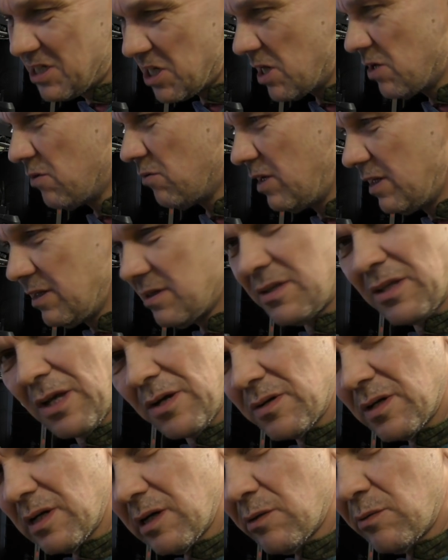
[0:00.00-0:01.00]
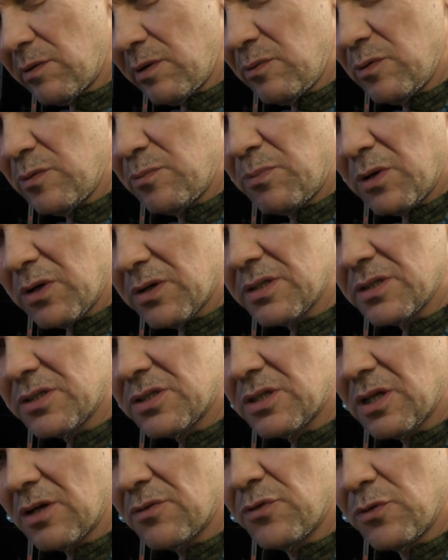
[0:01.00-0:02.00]
Generally I don't agree with buying
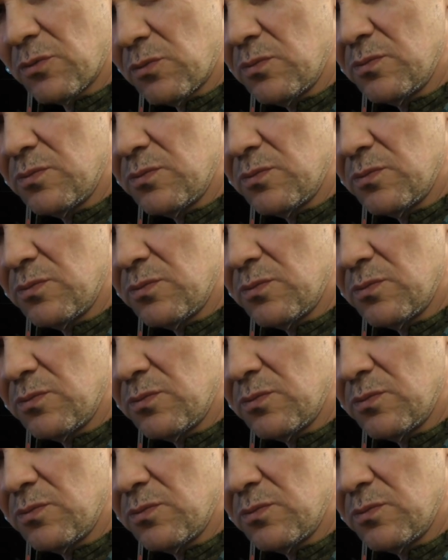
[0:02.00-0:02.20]
stuff,